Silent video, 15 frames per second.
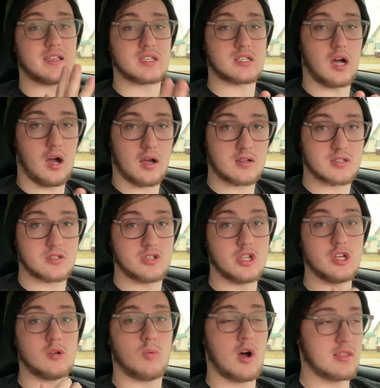stocks, do
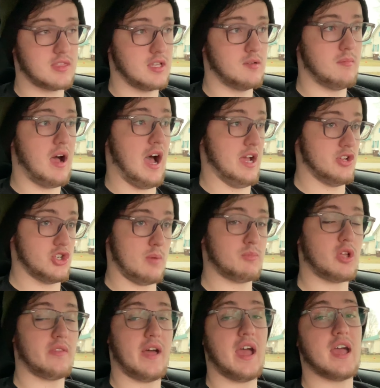you want them? I jumped
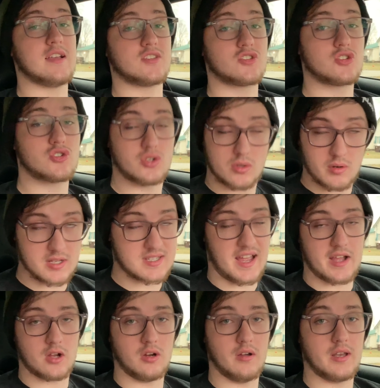on that as soon as I
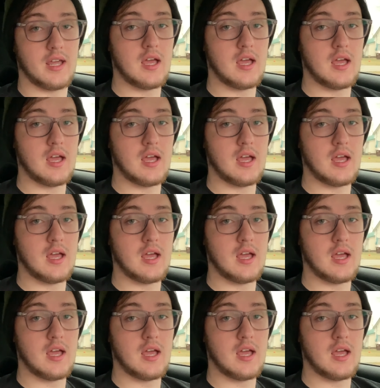could